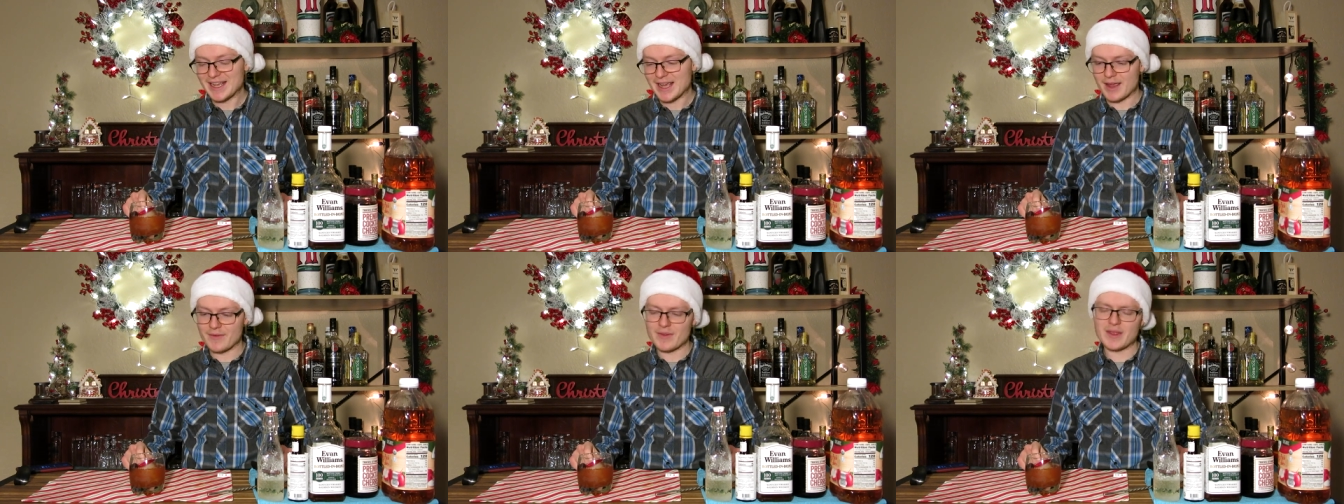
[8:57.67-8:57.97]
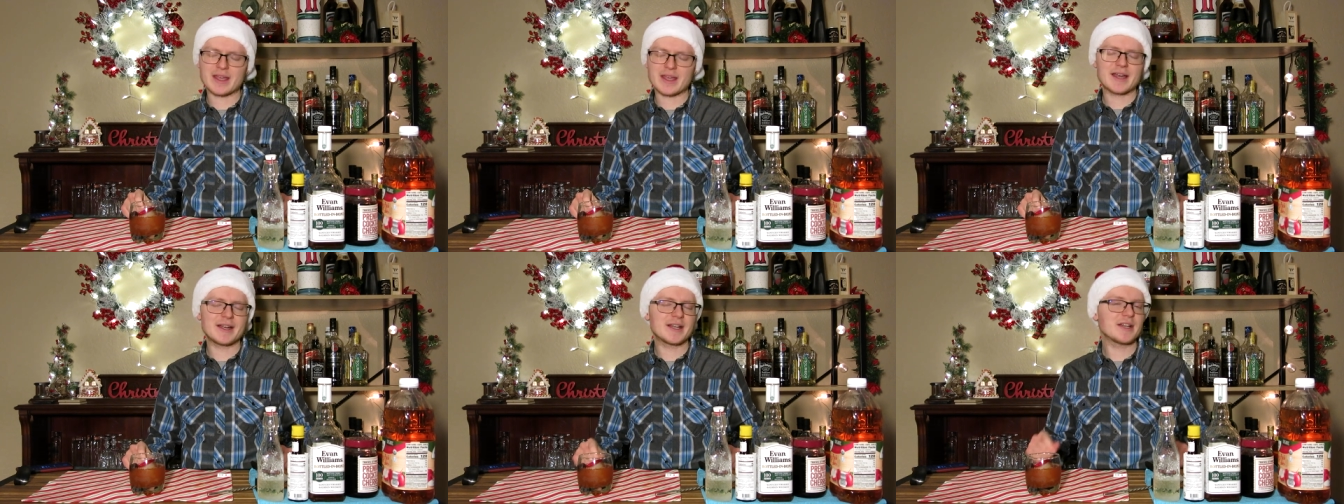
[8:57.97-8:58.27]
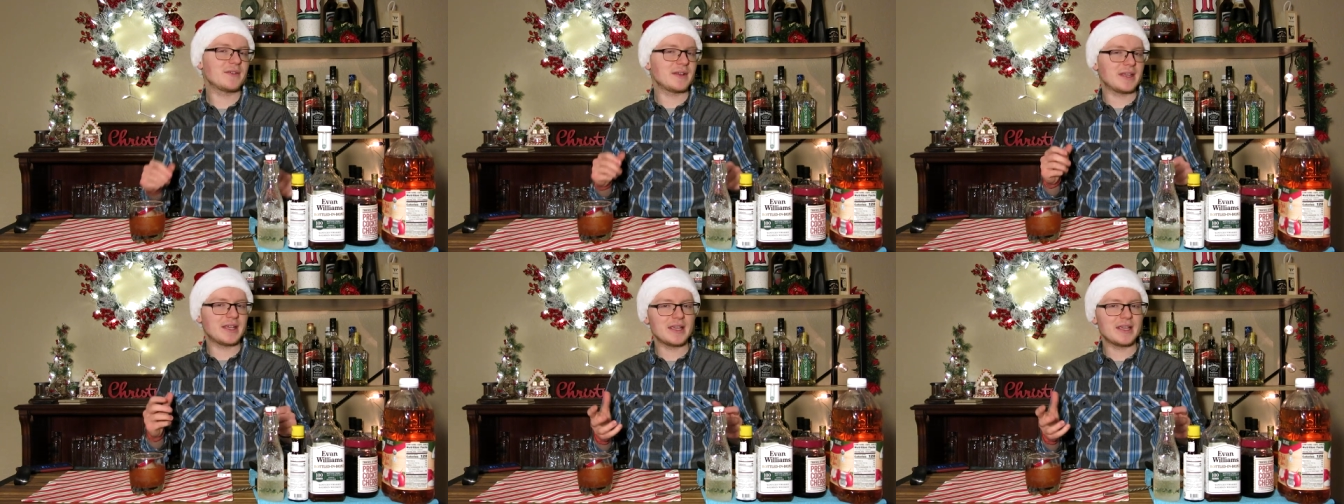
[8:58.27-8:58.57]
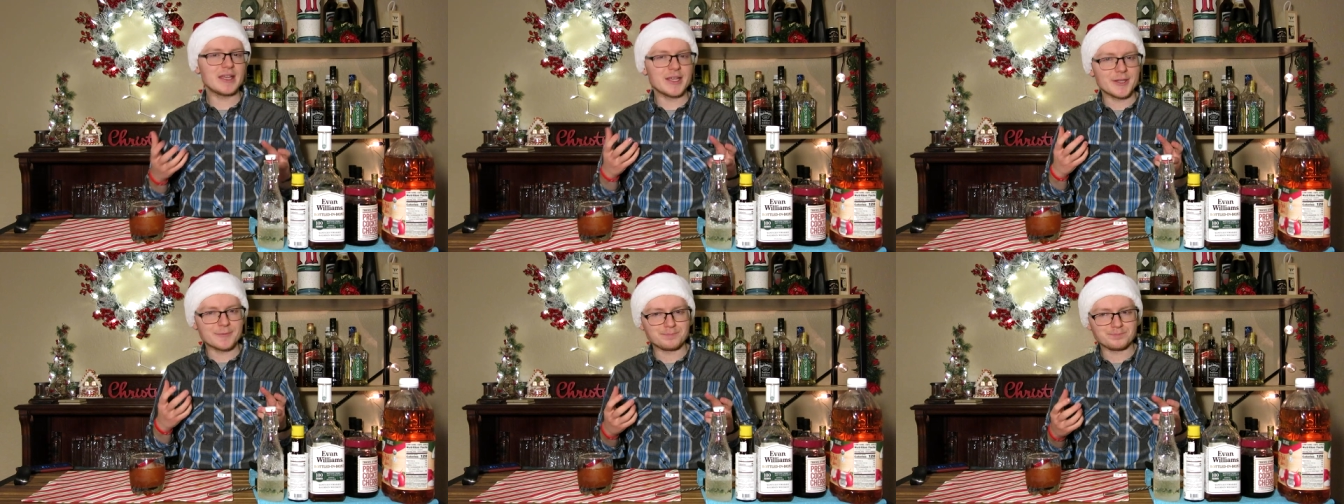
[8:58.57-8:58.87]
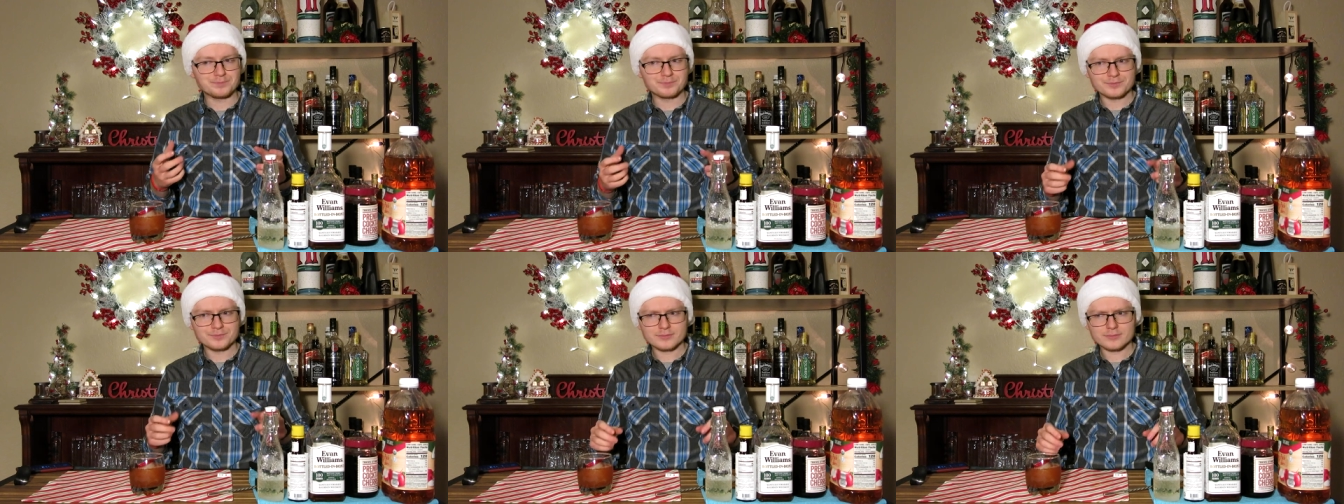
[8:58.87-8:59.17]
And that kind of heat
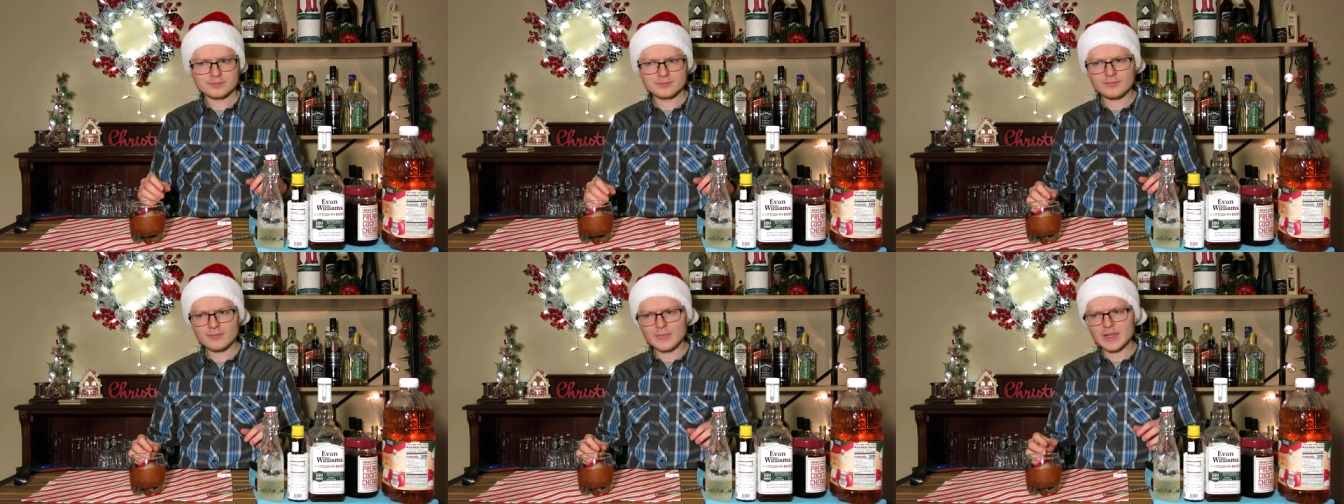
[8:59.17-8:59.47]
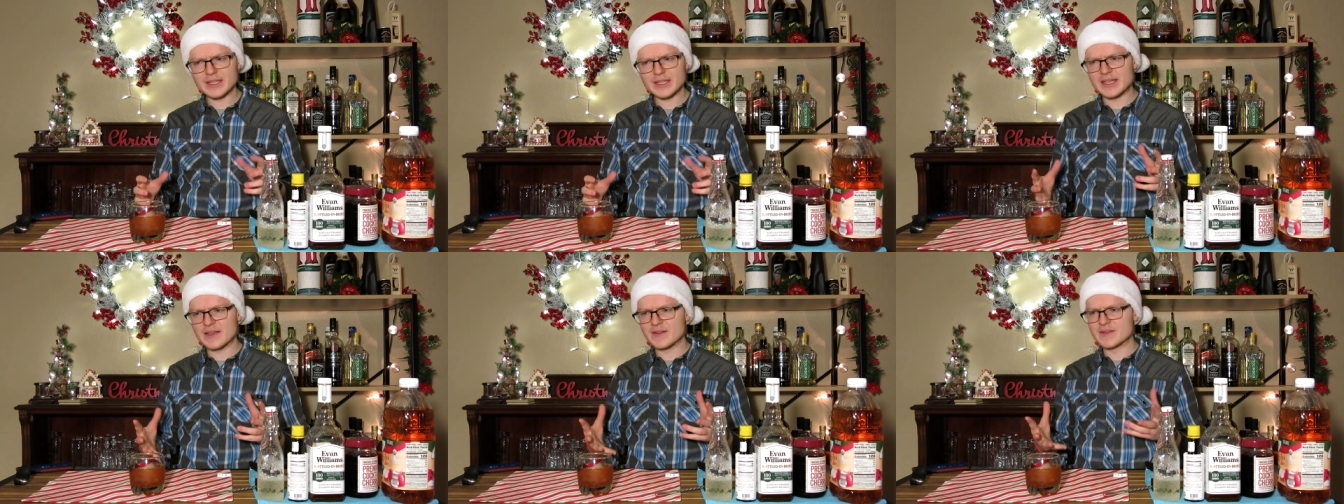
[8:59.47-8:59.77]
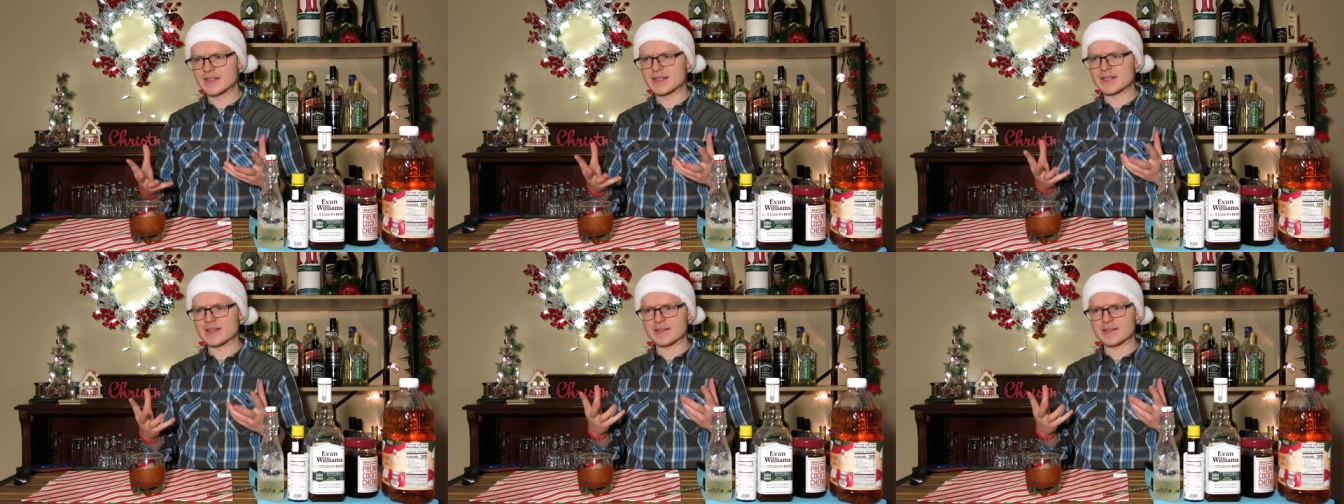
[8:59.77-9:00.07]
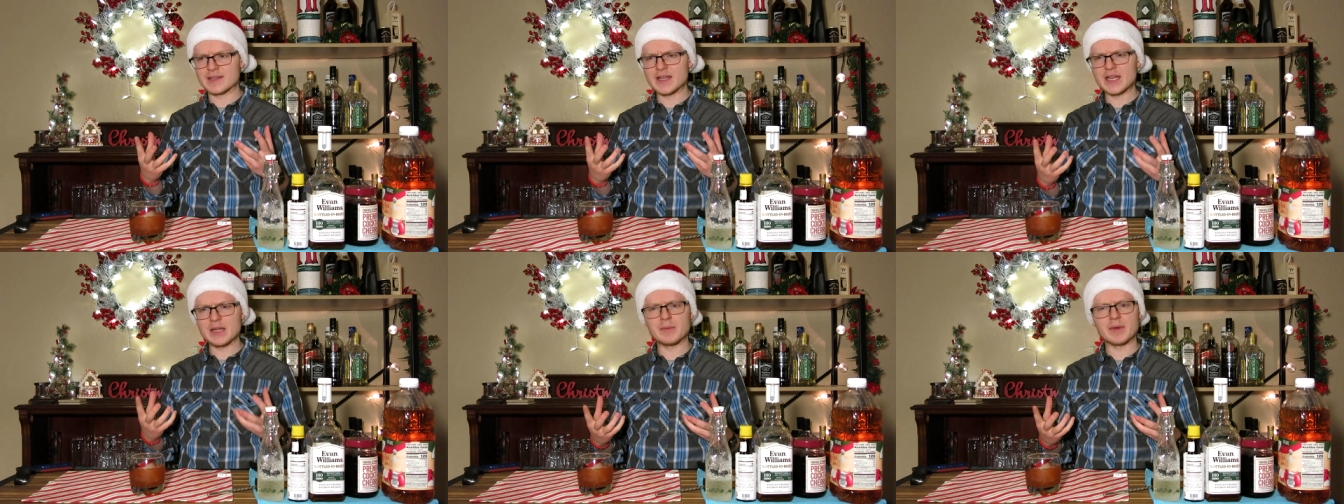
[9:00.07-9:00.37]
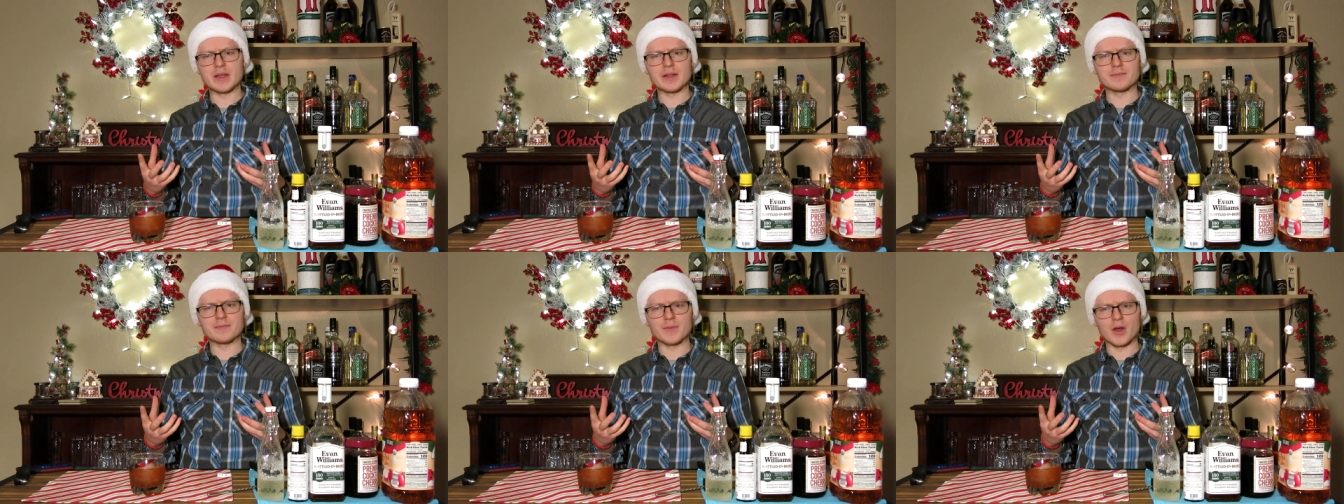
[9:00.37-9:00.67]
gives the
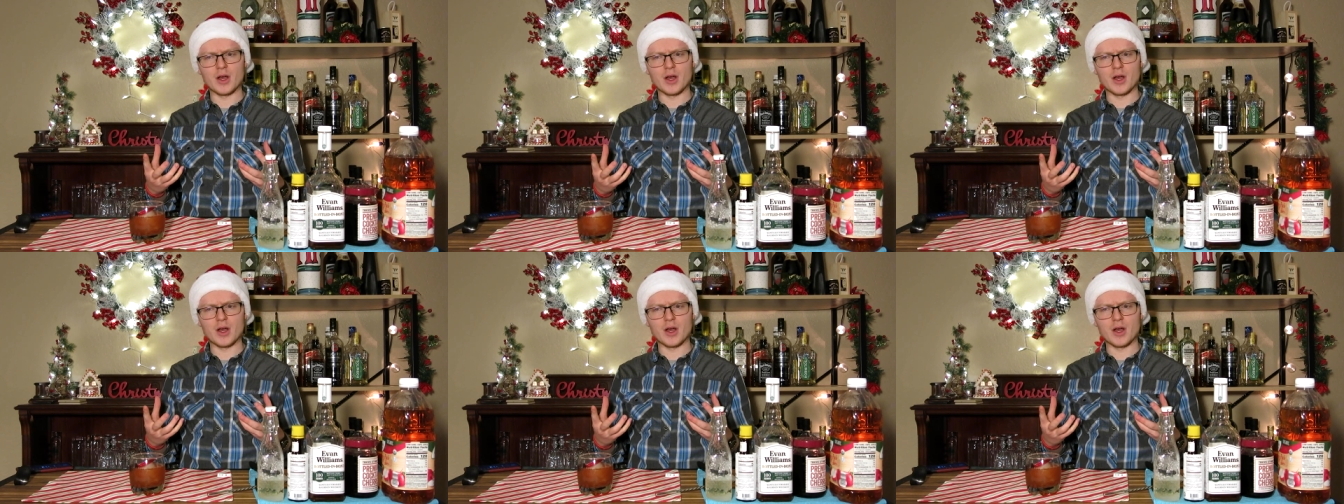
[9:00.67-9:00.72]
cinnamon